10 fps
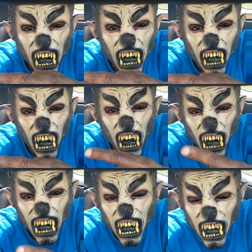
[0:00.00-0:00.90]
You got
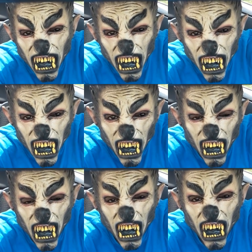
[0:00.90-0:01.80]
Wilmington,
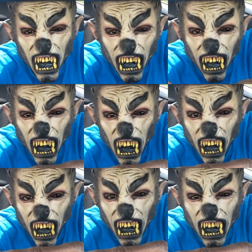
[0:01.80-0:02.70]
you got
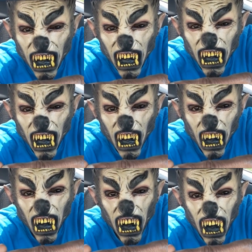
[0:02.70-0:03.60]
Newcastle,
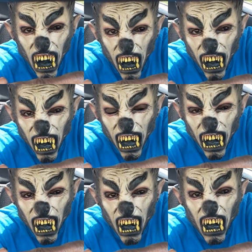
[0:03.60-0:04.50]
Newark,
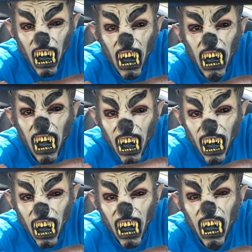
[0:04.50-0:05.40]

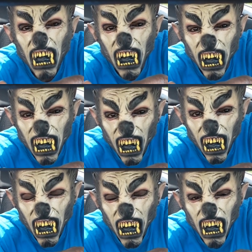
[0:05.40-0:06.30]
Bear, and
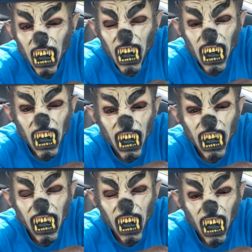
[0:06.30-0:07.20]
Middletown. You can
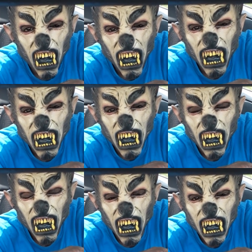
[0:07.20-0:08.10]
consider all those
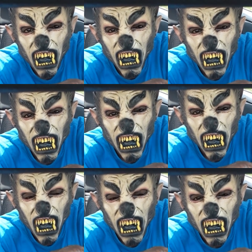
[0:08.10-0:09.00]
little towns I just
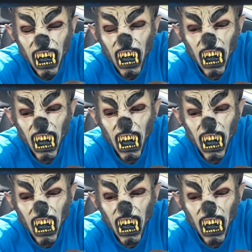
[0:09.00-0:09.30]
mentioned